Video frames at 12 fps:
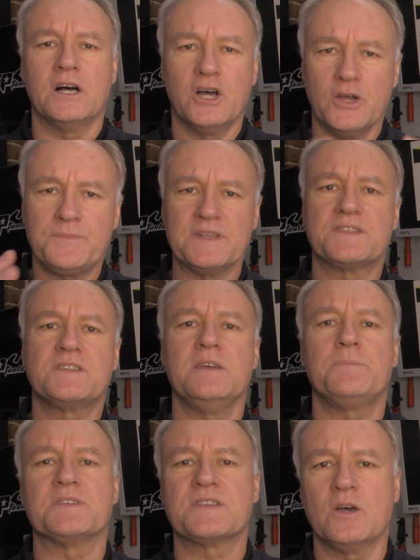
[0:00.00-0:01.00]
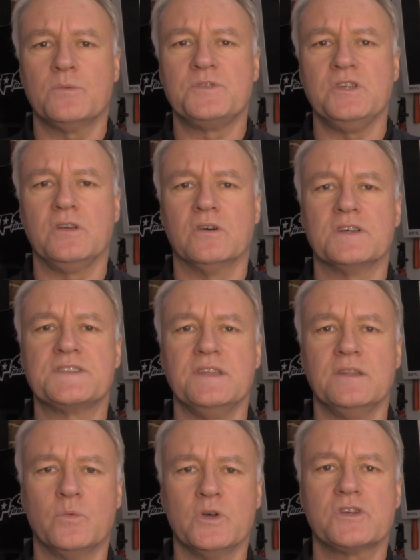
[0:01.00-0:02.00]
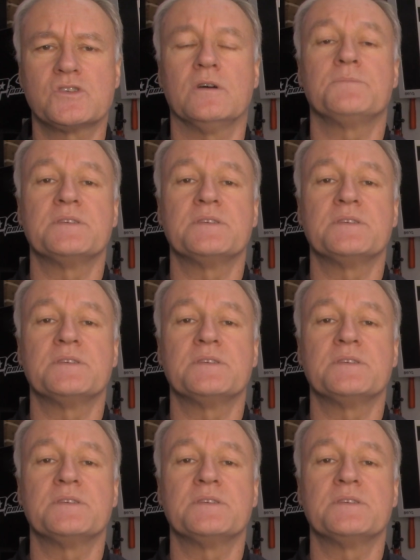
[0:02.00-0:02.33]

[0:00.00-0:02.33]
I hope this tip has helped you guys in the workshop